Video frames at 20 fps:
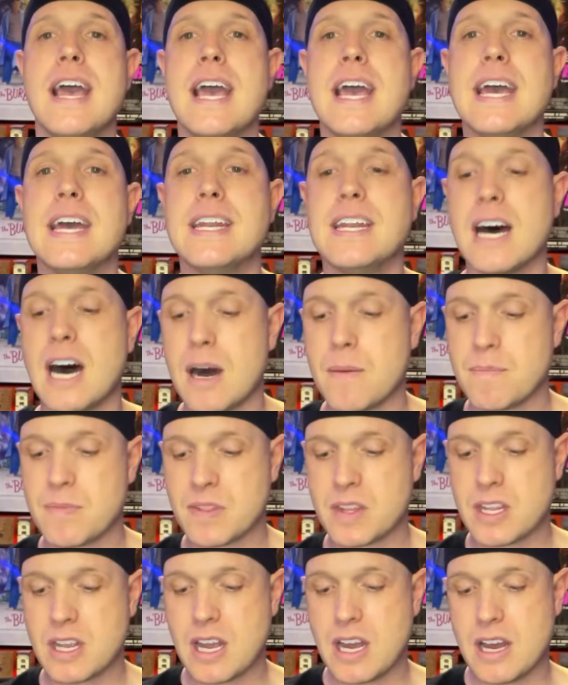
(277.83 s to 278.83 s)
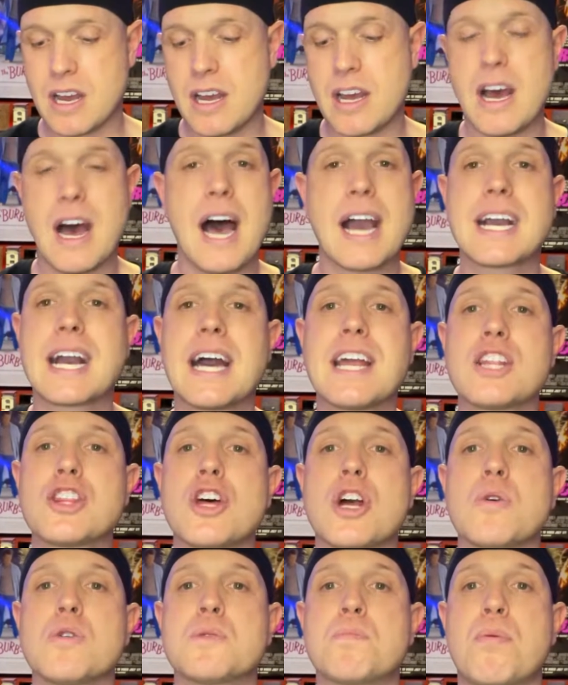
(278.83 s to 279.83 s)
And I kind of thought
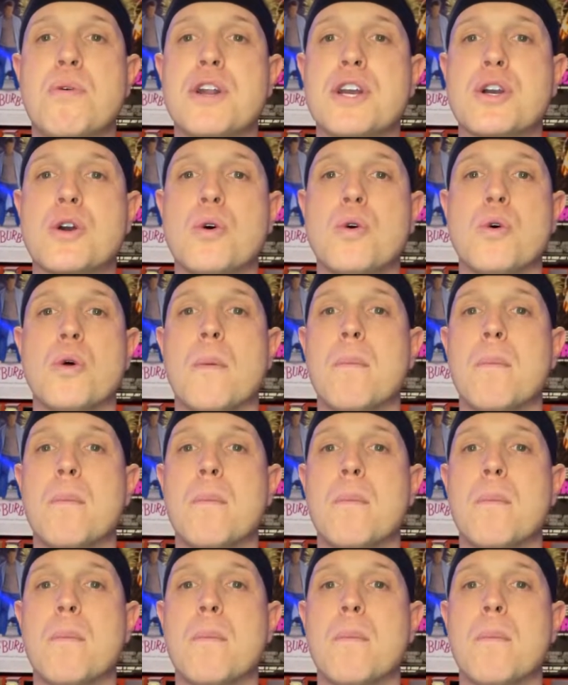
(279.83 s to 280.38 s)
it was pretty cool.